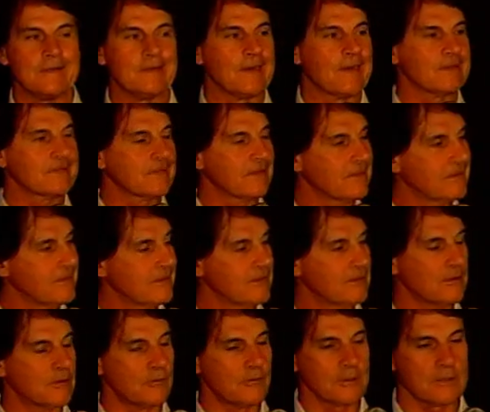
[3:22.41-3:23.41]
I said,
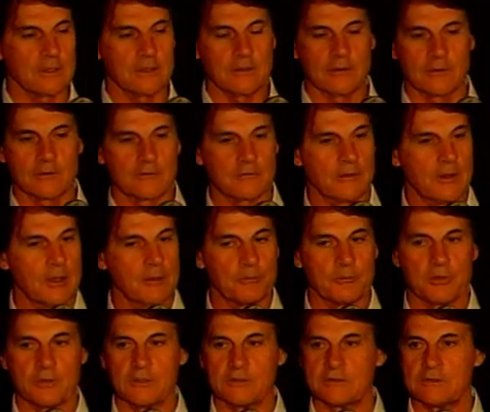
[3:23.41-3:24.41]
Rickey's going to try and
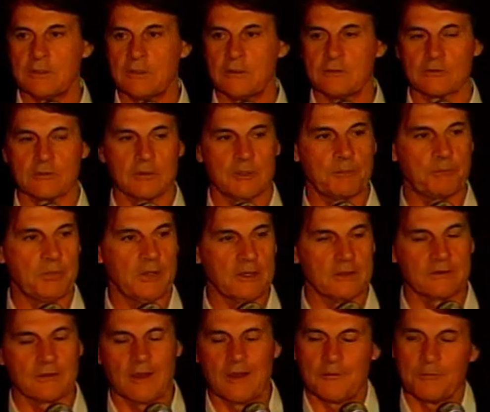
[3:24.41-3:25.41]
push here. He's going to get
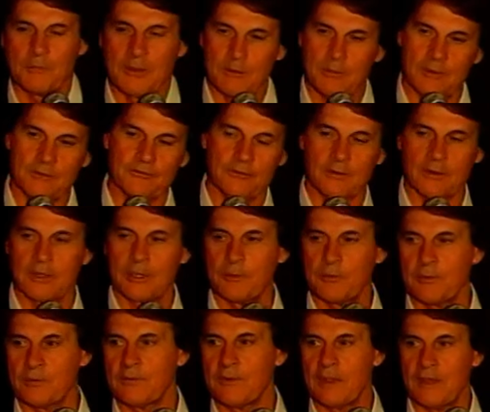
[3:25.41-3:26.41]
picked off. Maybe for a
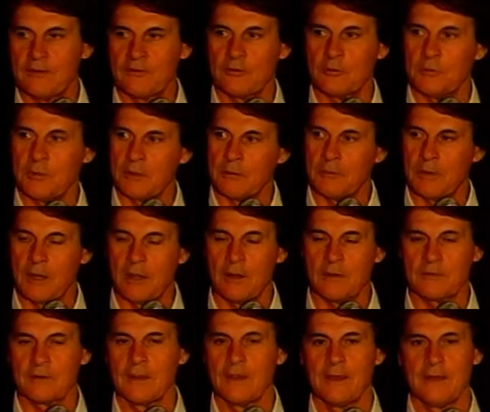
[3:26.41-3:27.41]
couple of days he'll be
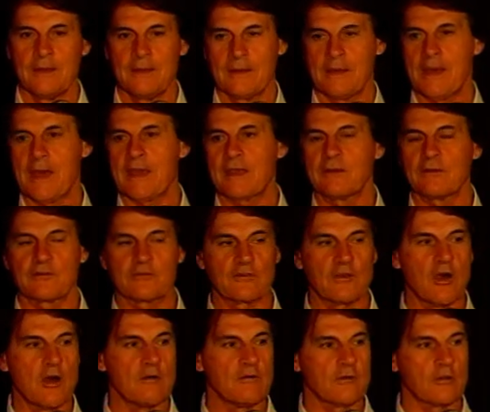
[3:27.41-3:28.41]
embarrassed. I can
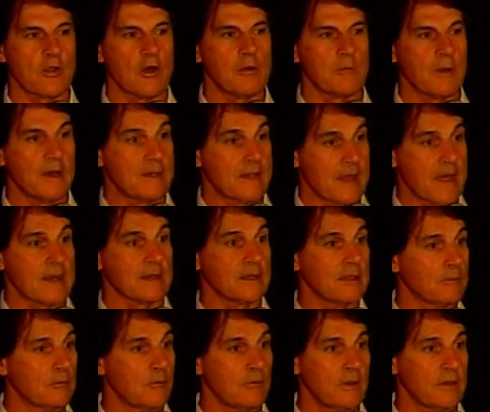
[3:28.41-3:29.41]
solve it all by not
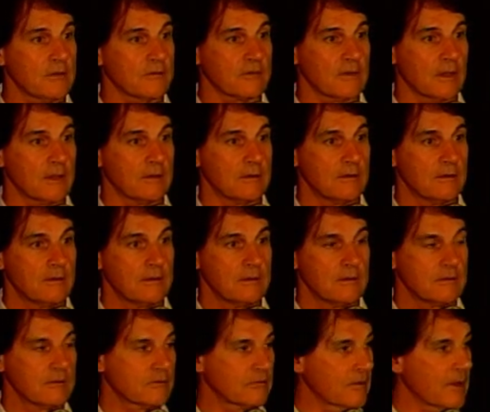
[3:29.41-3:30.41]
giving him a run sign.
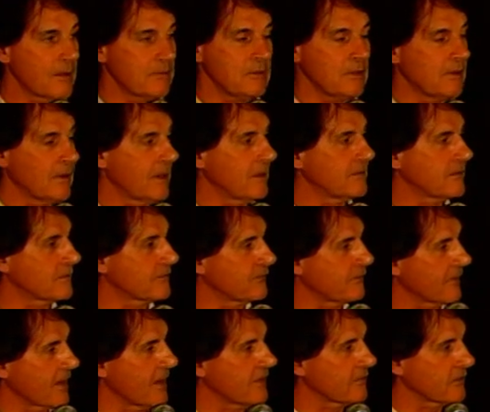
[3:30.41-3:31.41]
So I just
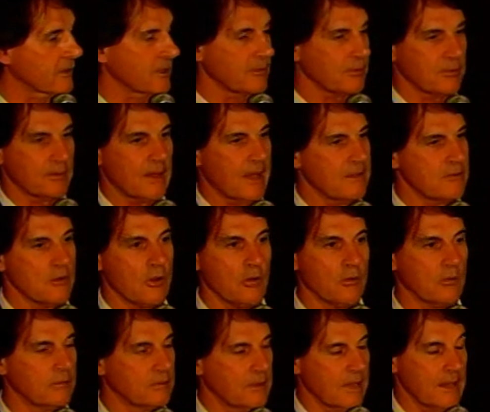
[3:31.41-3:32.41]
flash a couple of, I
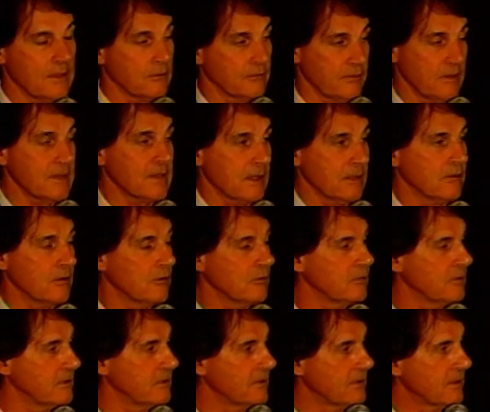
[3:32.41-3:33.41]
don't think I know,
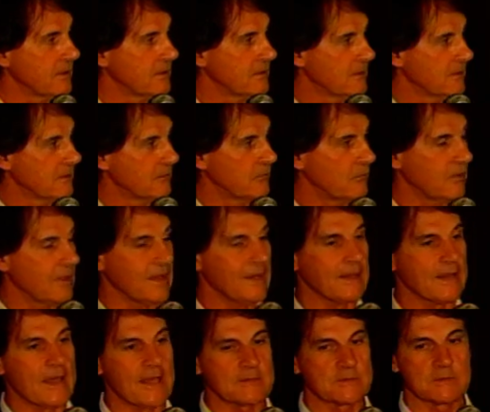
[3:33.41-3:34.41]
but Renee
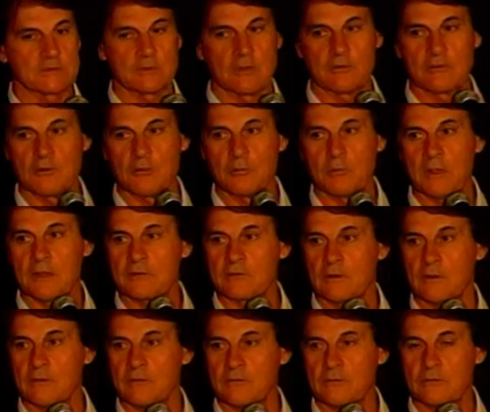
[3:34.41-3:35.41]
Latchman's our third base
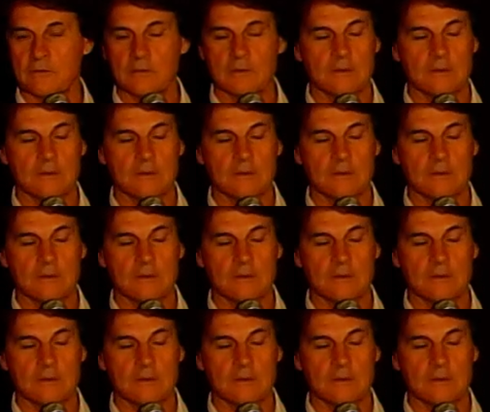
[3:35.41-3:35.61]
coach.